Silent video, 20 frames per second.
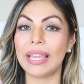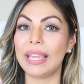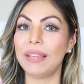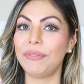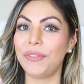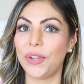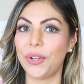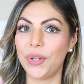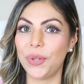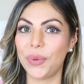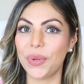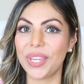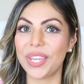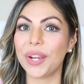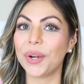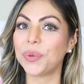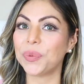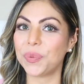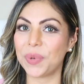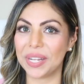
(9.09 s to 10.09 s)
If you're new
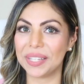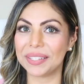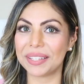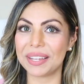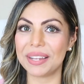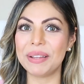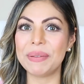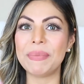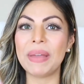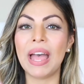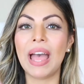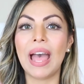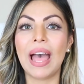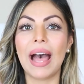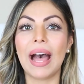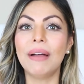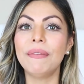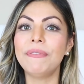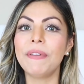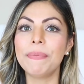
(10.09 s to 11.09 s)
here, welcome.
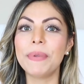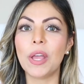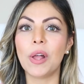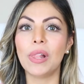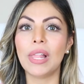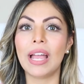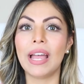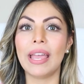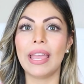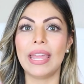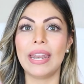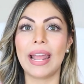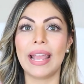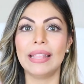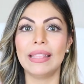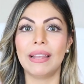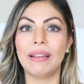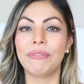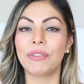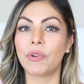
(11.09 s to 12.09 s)
I'm Fabiola and I
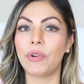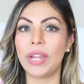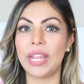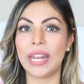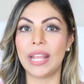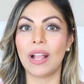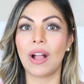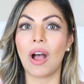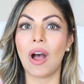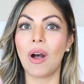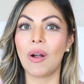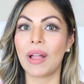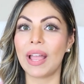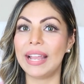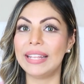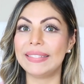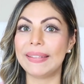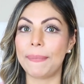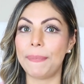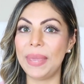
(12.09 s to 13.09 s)
love creating all
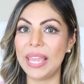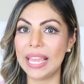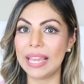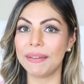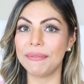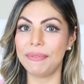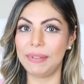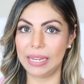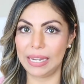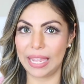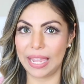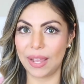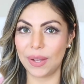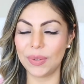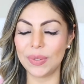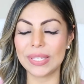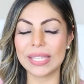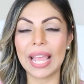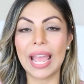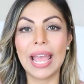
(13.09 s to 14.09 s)
kinds of pink
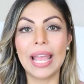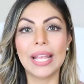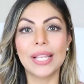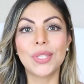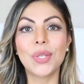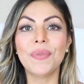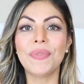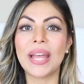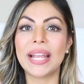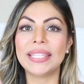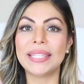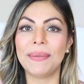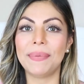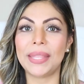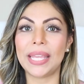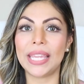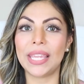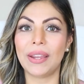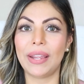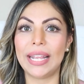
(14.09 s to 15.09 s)
videos. So if that's
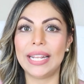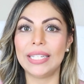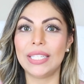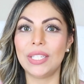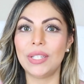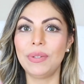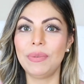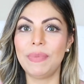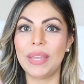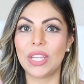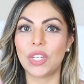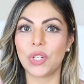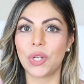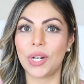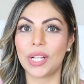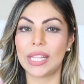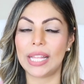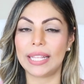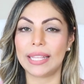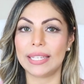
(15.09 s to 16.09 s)
something you're into, make sure
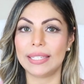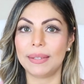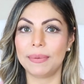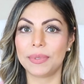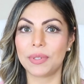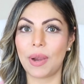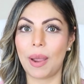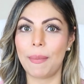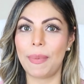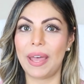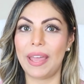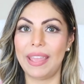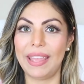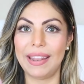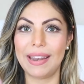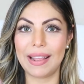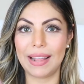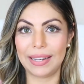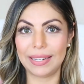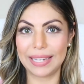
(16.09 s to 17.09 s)
to click the subscribe
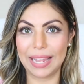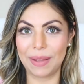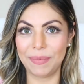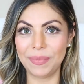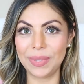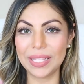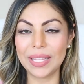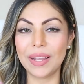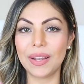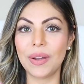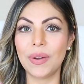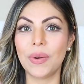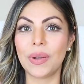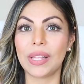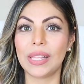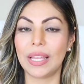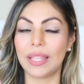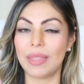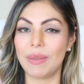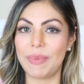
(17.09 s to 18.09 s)
button down below,
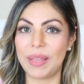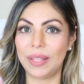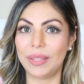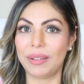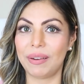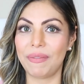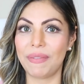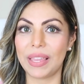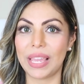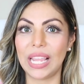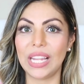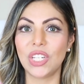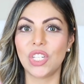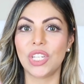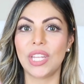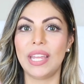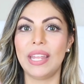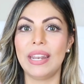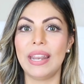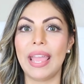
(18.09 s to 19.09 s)
click the bell
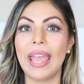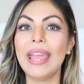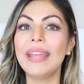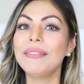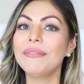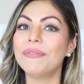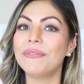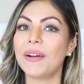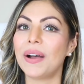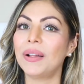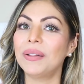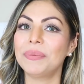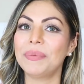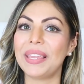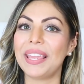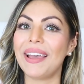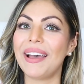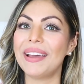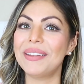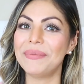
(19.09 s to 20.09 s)
notification, and follow
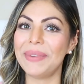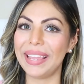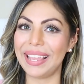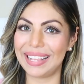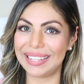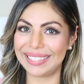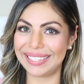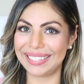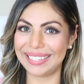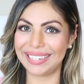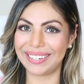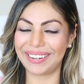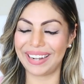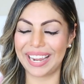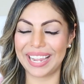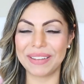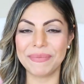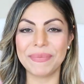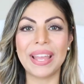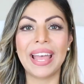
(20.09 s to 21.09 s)
me on my
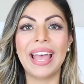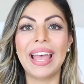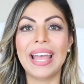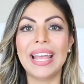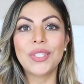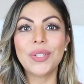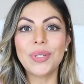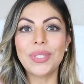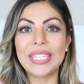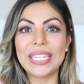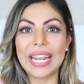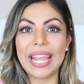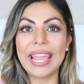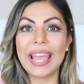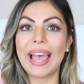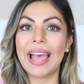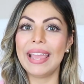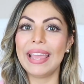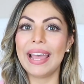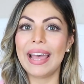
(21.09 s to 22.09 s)
Instagram. So today
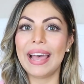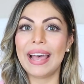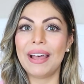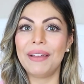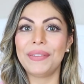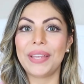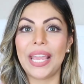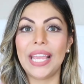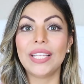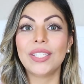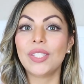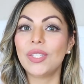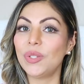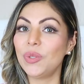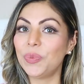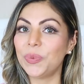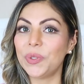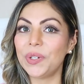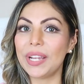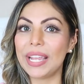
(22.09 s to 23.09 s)
I have a
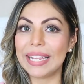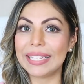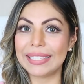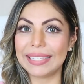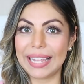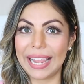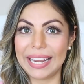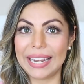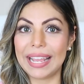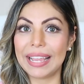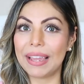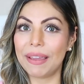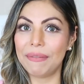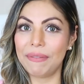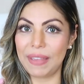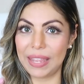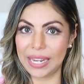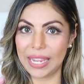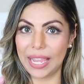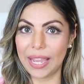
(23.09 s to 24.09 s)
super exciting
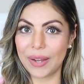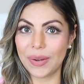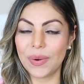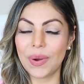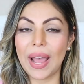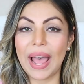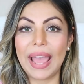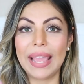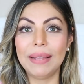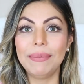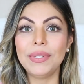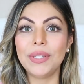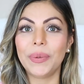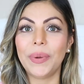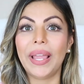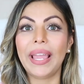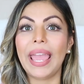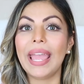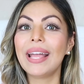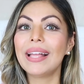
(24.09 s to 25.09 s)
video. I am
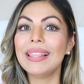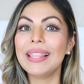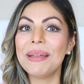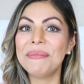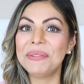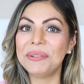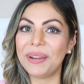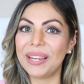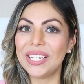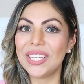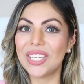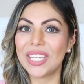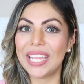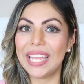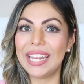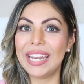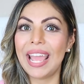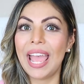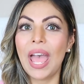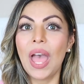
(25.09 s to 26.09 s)
doing a
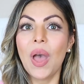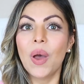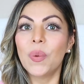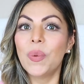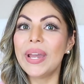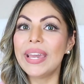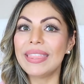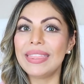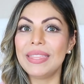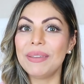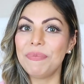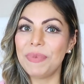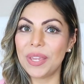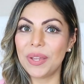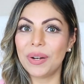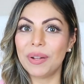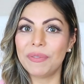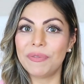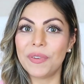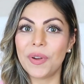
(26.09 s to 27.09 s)
collaboration with the
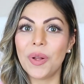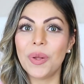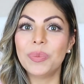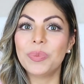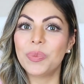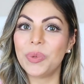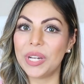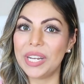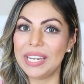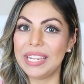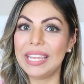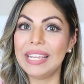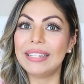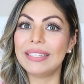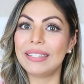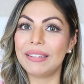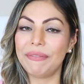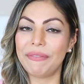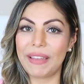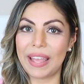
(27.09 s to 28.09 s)
beautiful Brittany
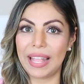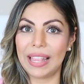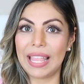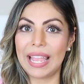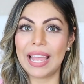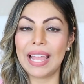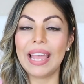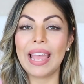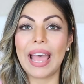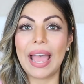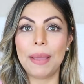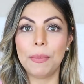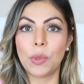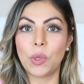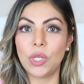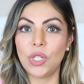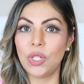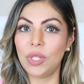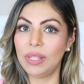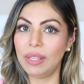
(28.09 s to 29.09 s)
Devella. I'm
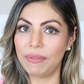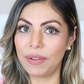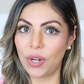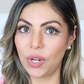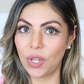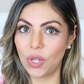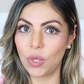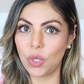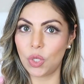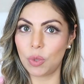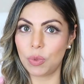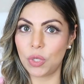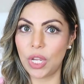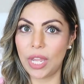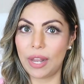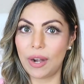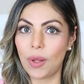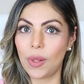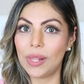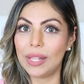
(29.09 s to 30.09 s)
going to leave her YouTube
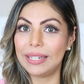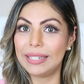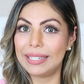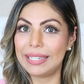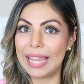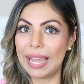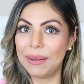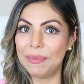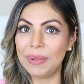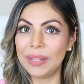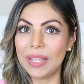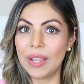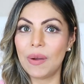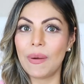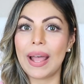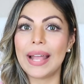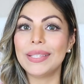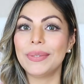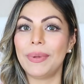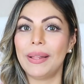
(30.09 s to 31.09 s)
channel down below
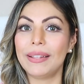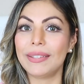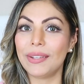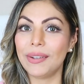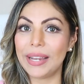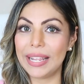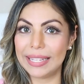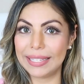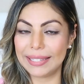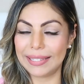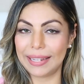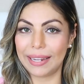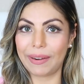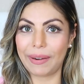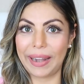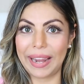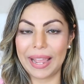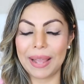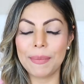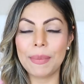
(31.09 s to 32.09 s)
as well as her
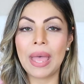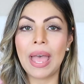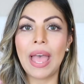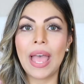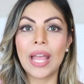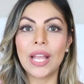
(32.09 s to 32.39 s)
Instagram.